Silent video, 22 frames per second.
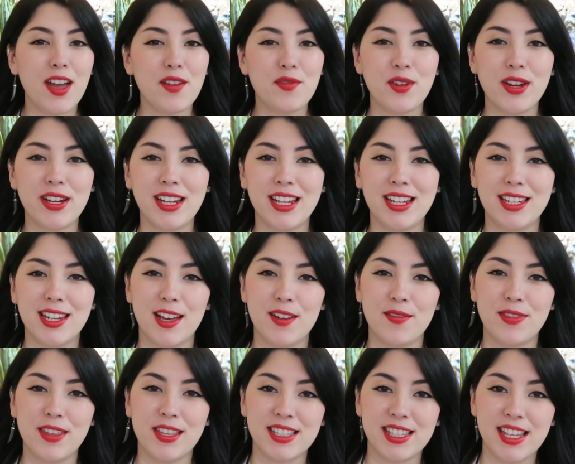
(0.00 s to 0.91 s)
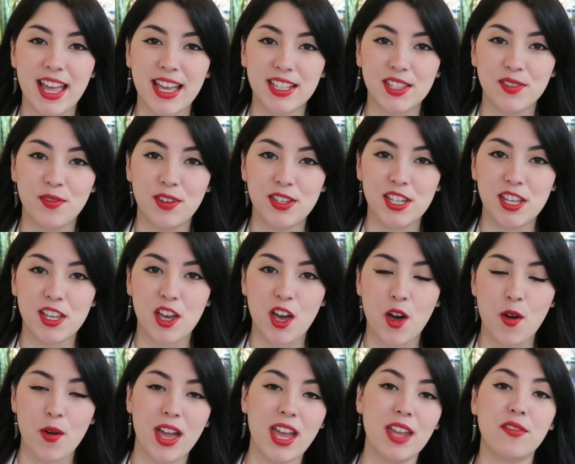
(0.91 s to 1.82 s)
I really love this next
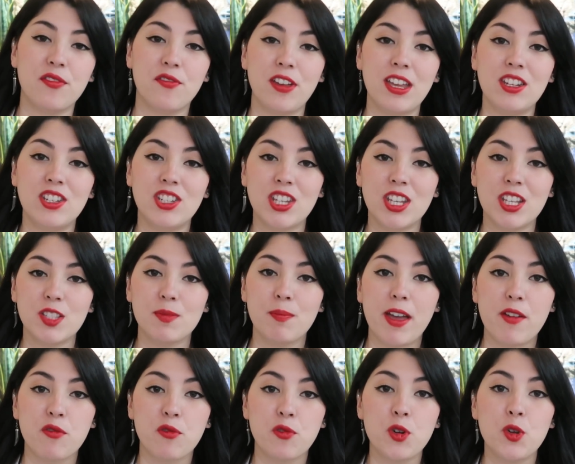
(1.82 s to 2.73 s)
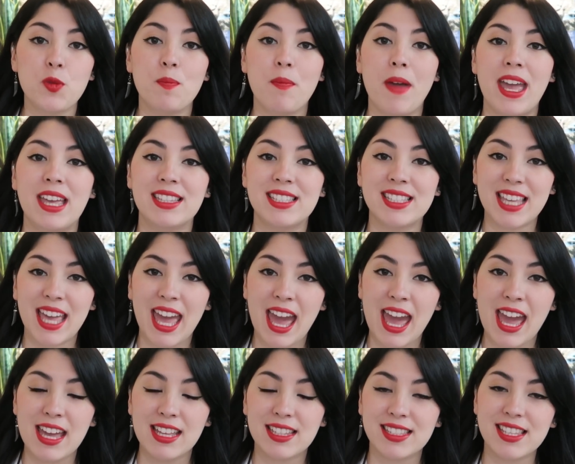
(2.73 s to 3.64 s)
video. It features my roommate
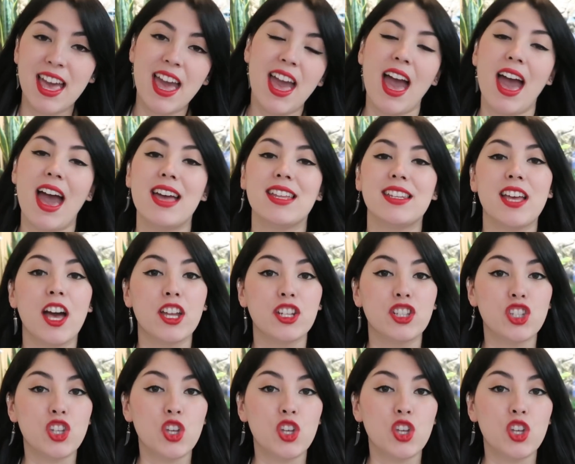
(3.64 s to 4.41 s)
Kate and her